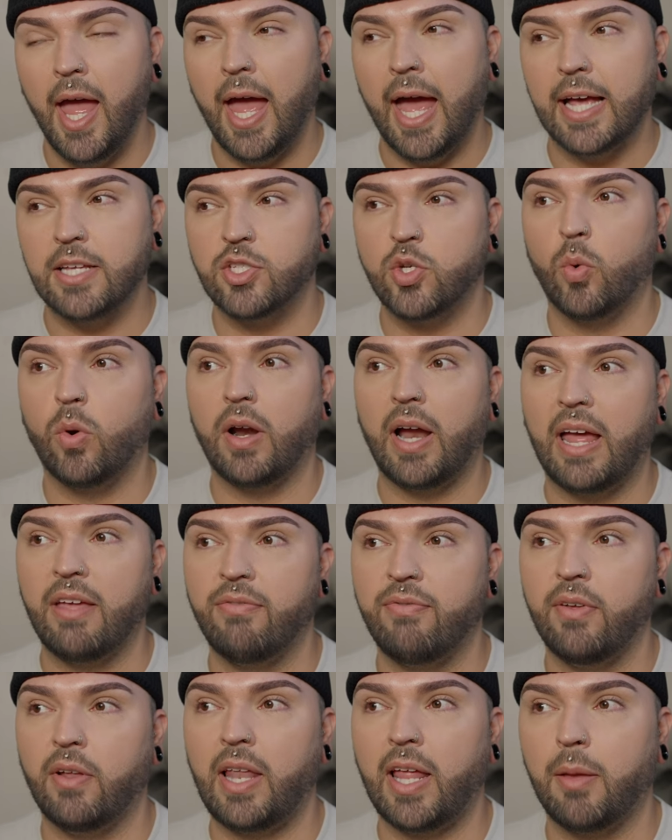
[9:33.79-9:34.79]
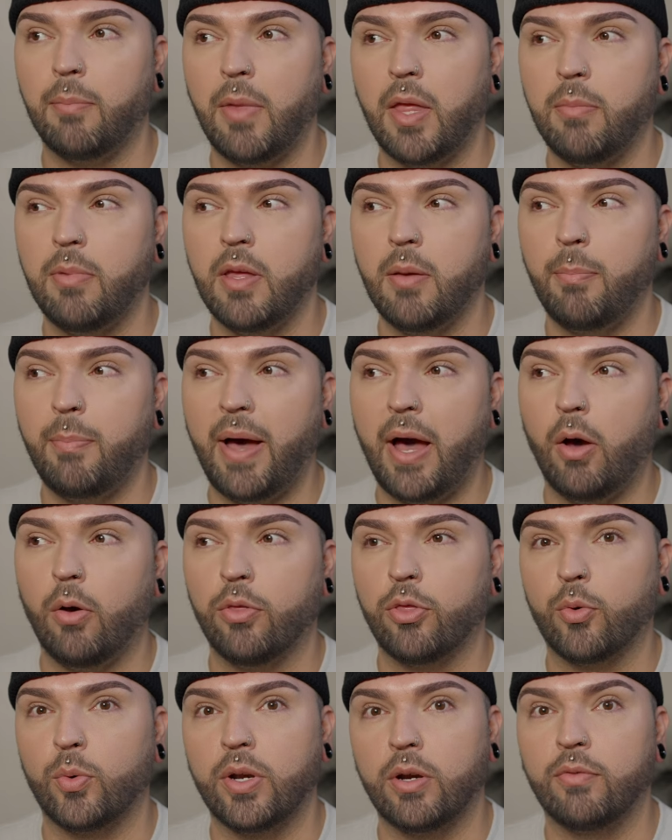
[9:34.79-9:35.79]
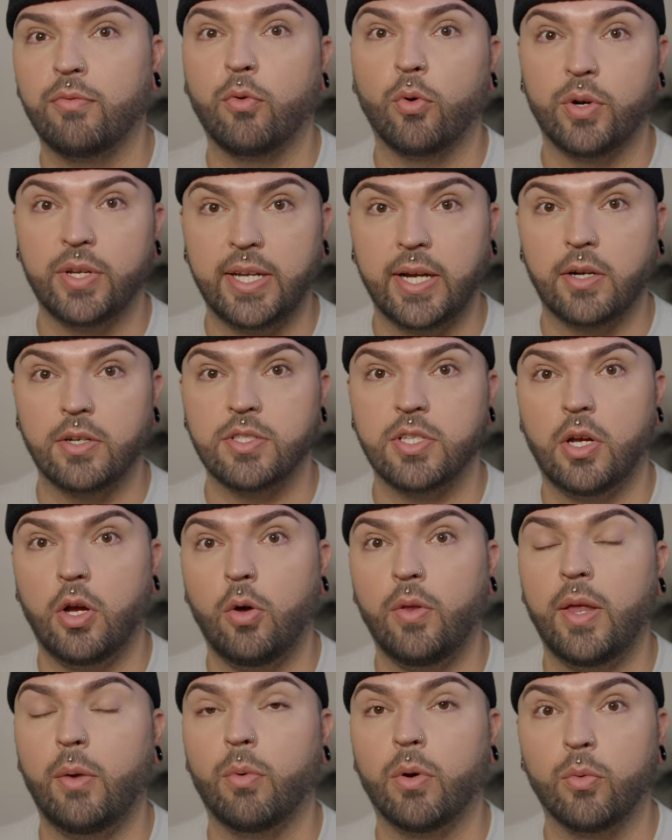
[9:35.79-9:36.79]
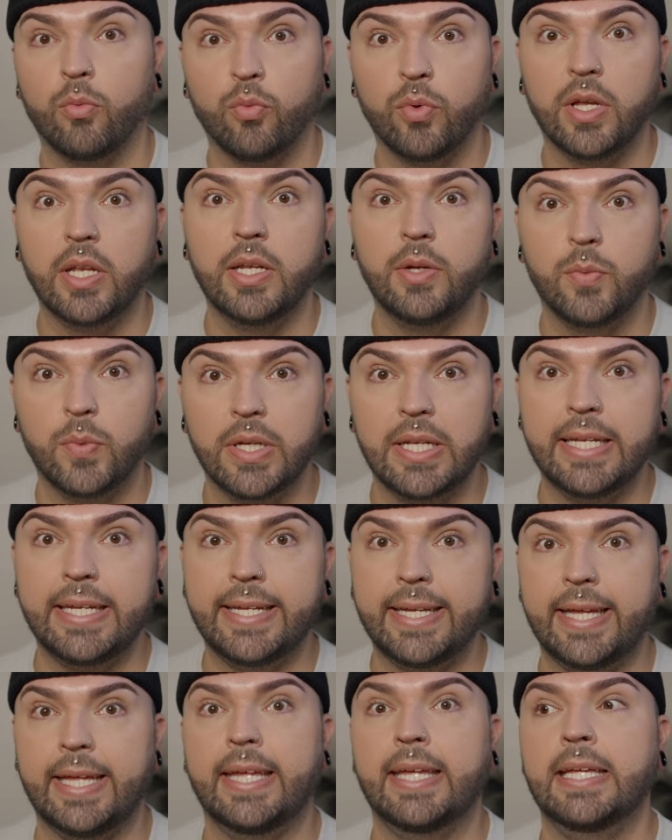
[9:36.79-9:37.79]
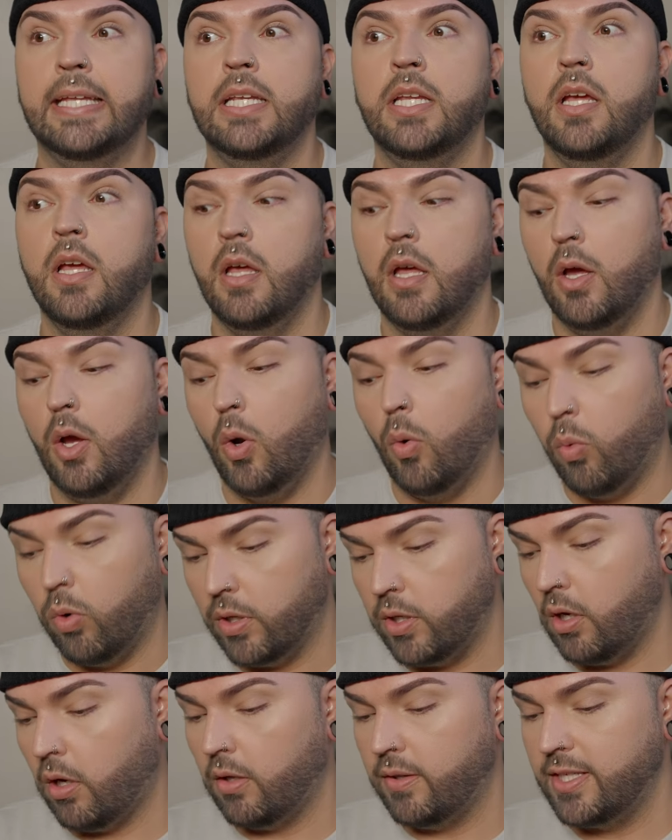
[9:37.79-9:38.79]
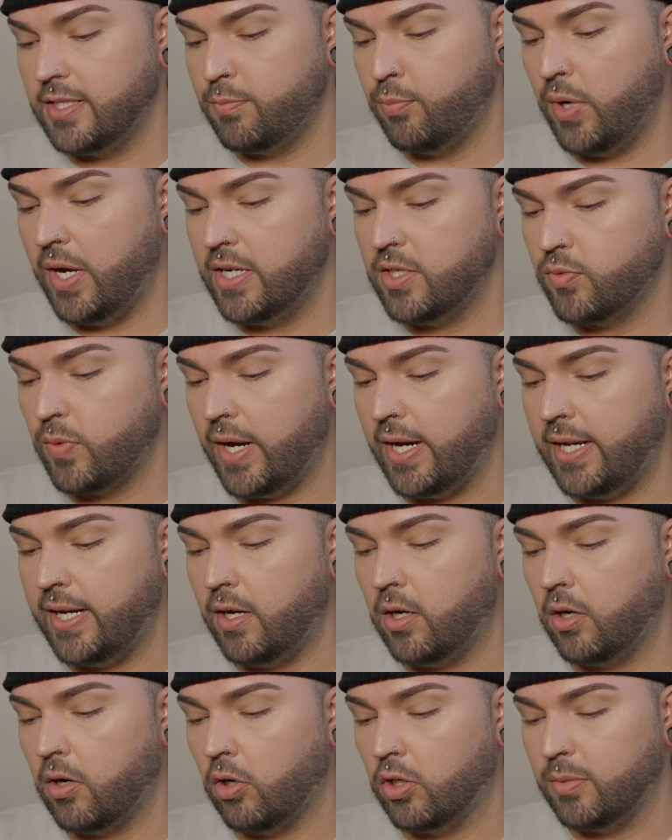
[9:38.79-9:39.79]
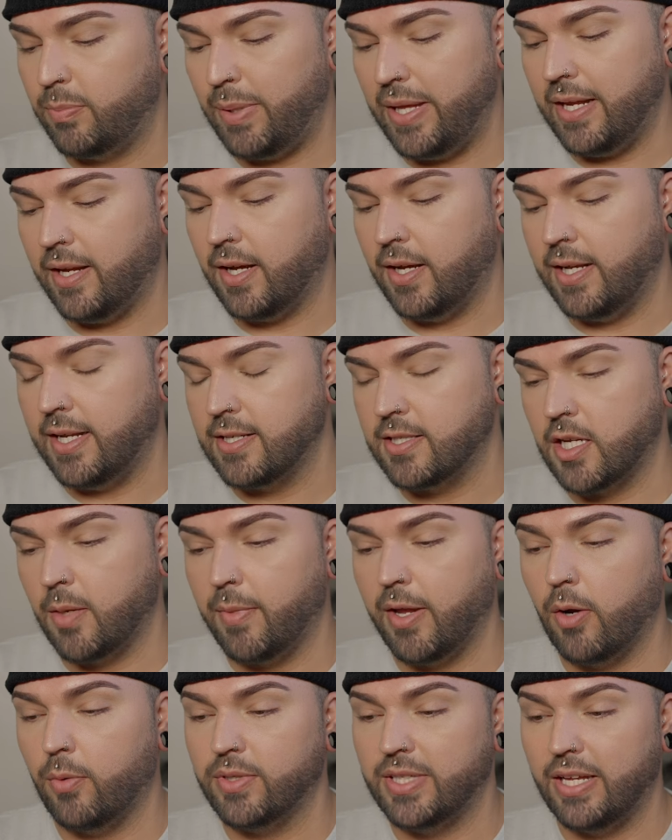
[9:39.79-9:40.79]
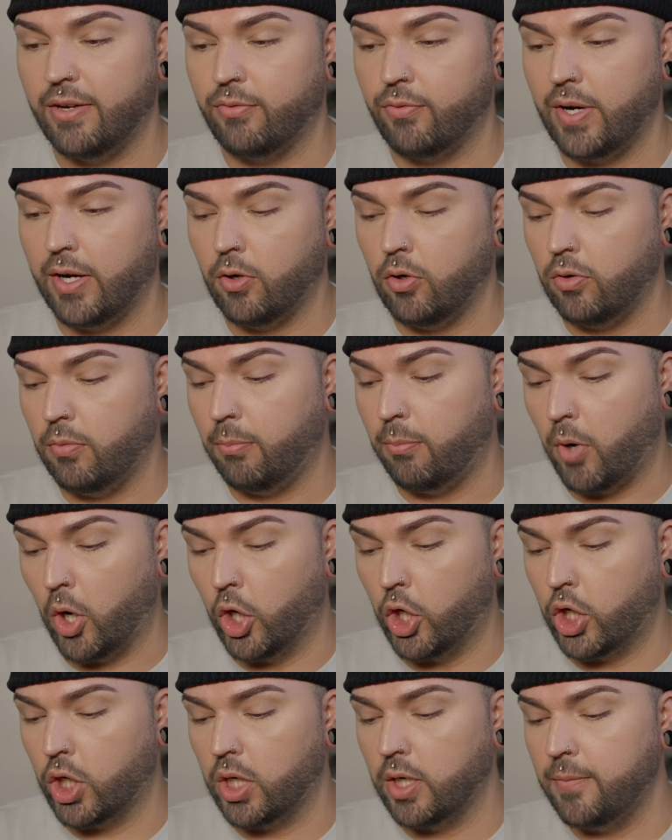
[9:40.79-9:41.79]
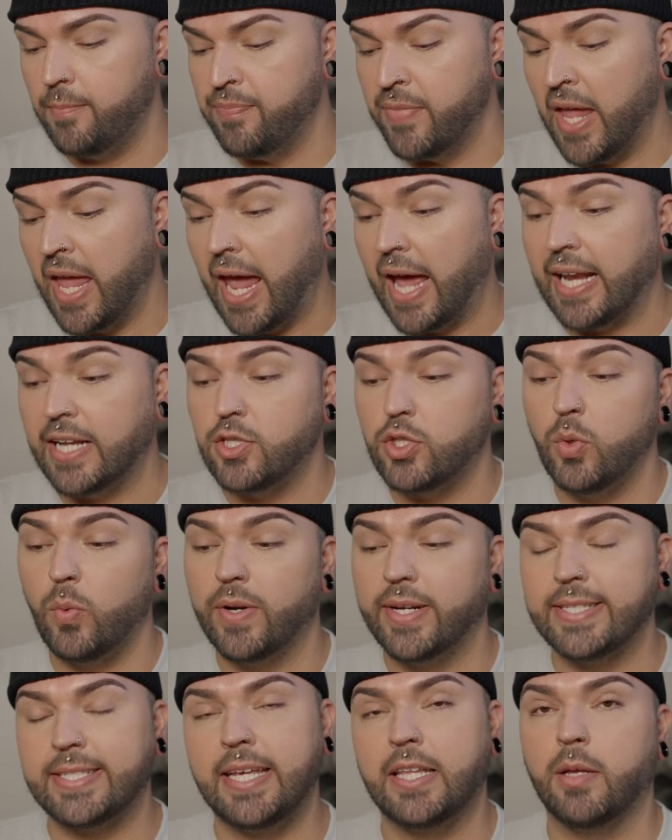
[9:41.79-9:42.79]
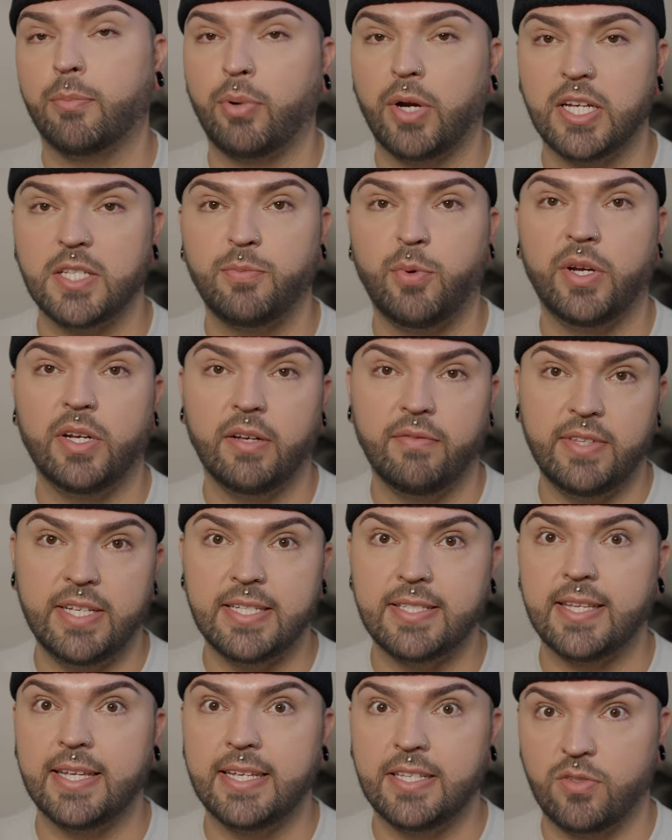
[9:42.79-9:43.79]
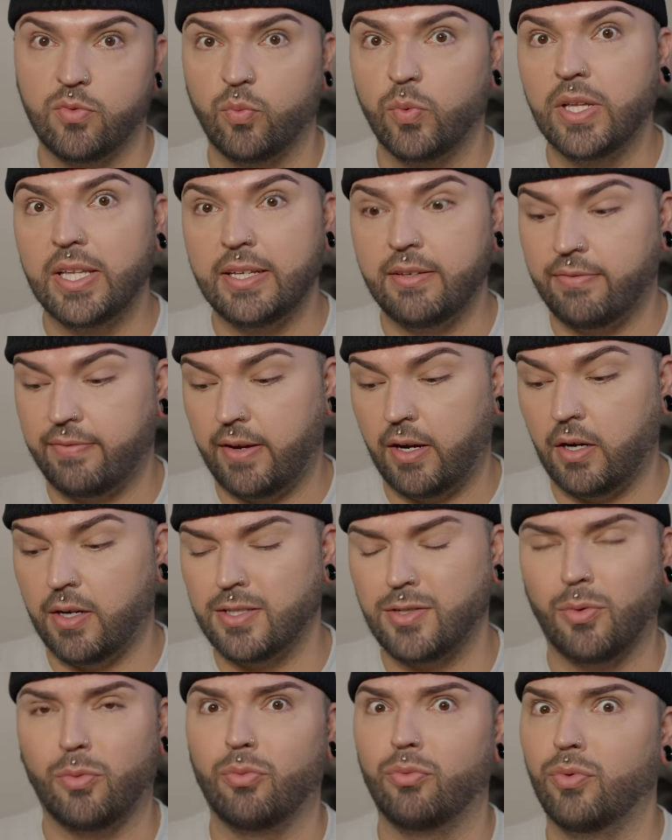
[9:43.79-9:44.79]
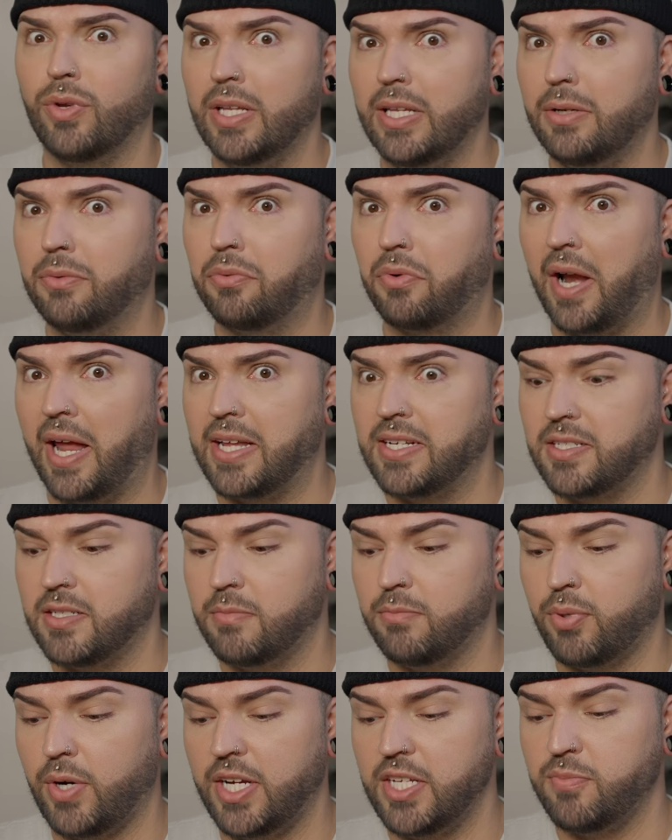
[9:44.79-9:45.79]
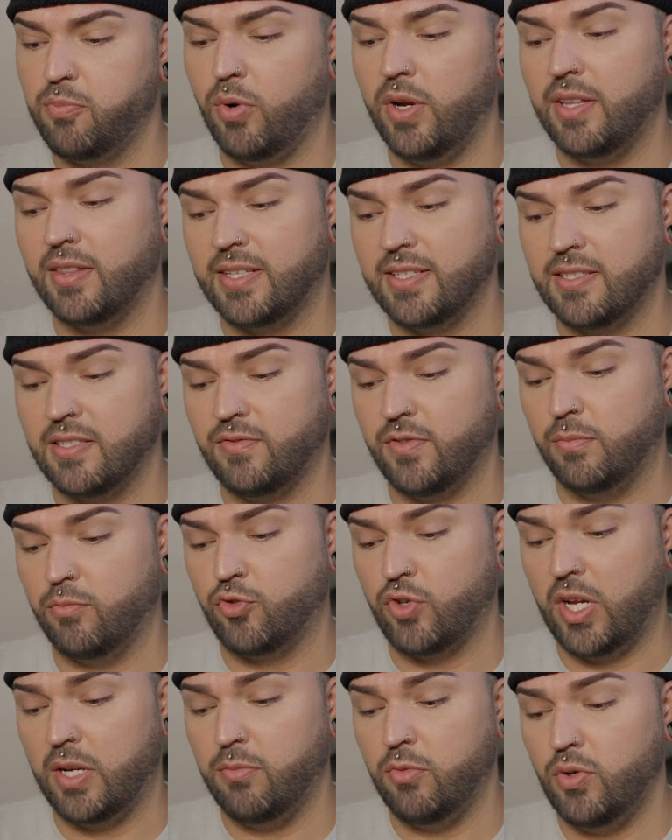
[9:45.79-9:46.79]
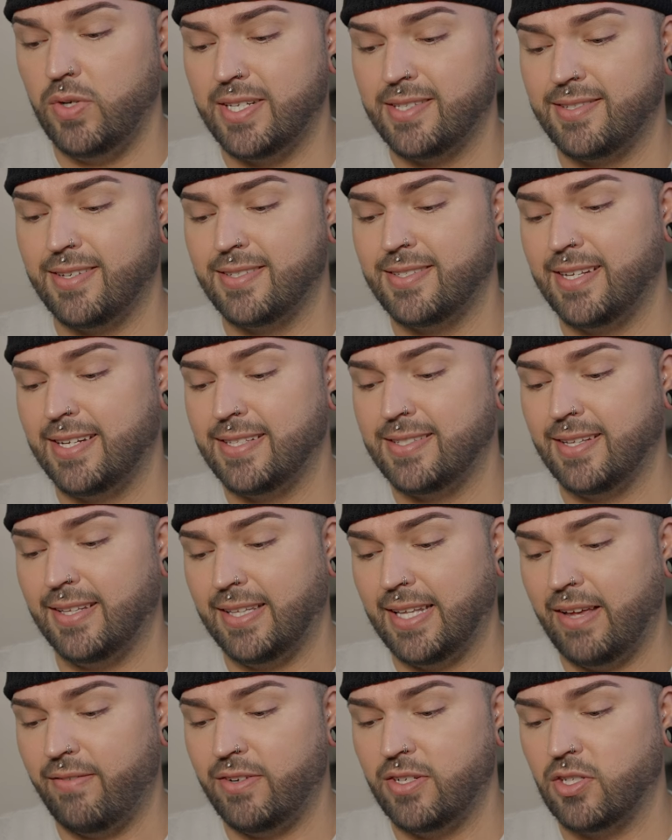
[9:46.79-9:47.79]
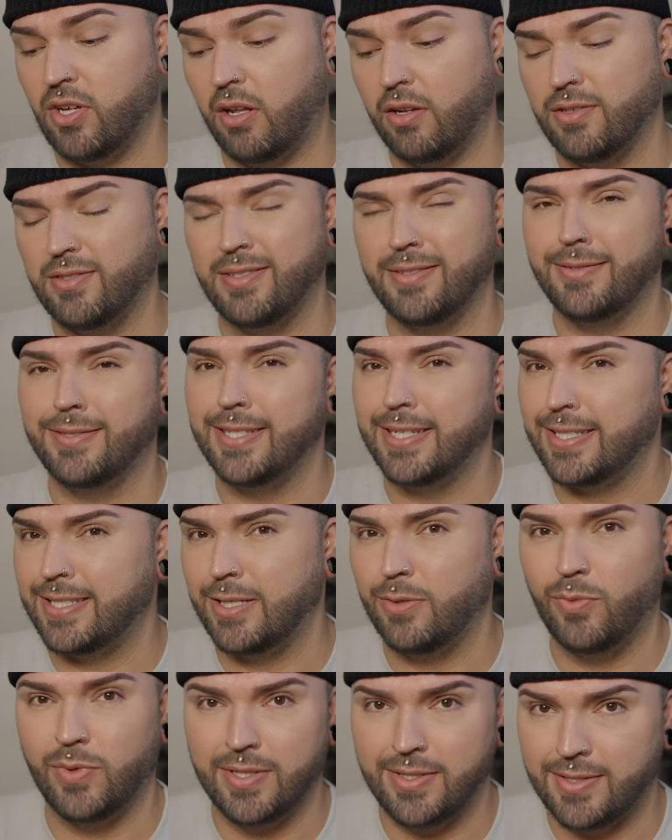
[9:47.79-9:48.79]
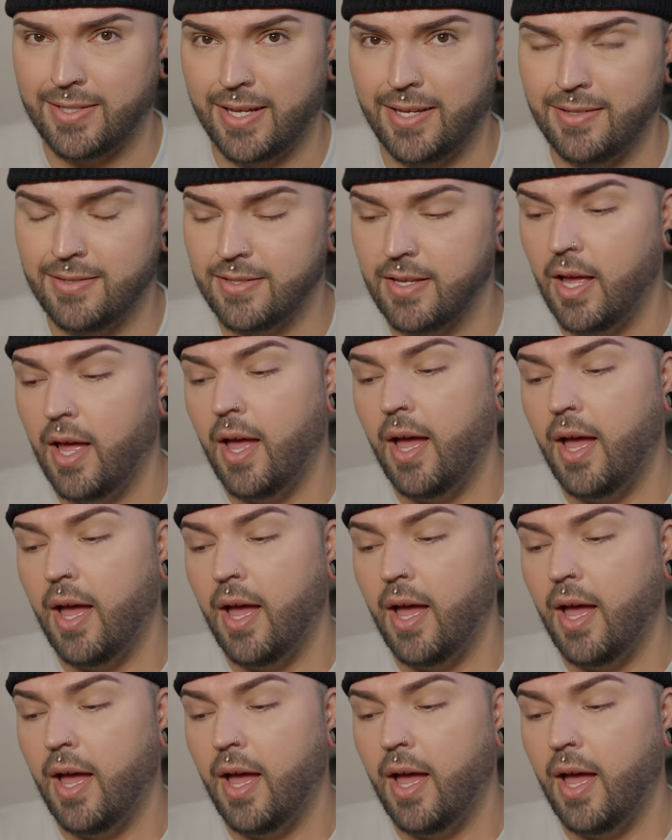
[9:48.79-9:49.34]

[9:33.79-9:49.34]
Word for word: As to where I feel like maybe about three or four years ago, they were really, really in well, y'all, this brand right here called Pink Honey is coming out with a freckle marker. And I do want to say the price point of these is really fair. It's a really random price point. This is from Trend Mood. It says that it's $11.61.